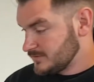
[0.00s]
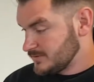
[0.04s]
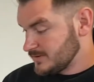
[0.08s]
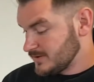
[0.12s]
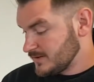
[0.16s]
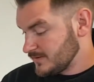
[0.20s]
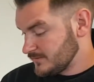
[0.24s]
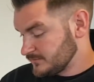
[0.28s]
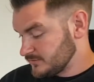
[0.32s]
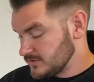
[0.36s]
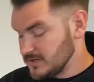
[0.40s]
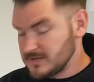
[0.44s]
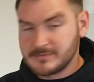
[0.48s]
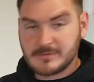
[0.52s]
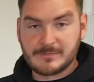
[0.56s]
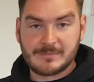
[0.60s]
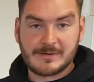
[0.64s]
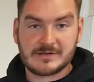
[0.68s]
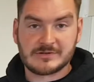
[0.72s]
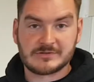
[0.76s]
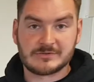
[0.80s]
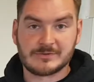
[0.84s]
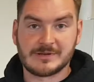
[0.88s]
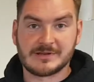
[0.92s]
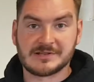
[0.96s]
I've tried my
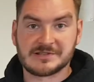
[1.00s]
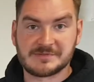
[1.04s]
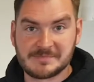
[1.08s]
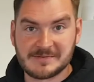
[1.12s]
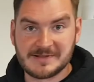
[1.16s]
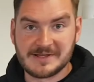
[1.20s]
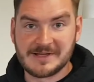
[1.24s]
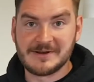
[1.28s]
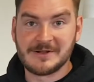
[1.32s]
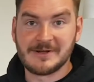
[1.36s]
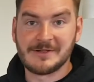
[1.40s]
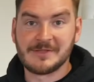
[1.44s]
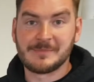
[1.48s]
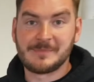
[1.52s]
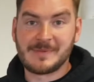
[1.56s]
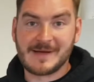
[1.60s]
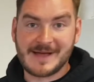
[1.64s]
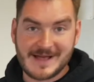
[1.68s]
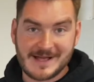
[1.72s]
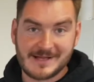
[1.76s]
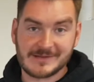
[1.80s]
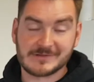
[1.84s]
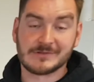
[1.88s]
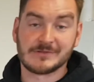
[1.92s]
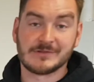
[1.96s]
best to explain all the
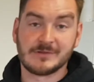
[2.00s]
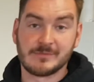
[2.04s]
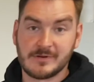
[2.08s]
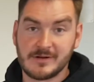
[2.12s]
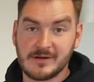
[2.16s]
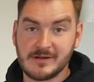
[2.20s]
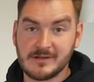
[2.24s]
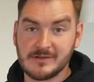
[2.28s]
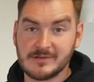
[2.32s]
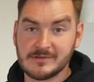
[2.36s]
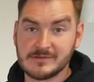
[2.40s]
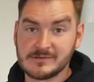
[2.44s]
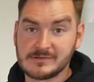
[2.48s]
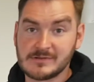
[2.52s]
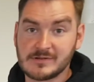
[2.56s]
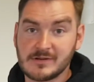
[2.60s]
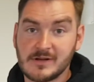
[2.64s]
parts on the boilers.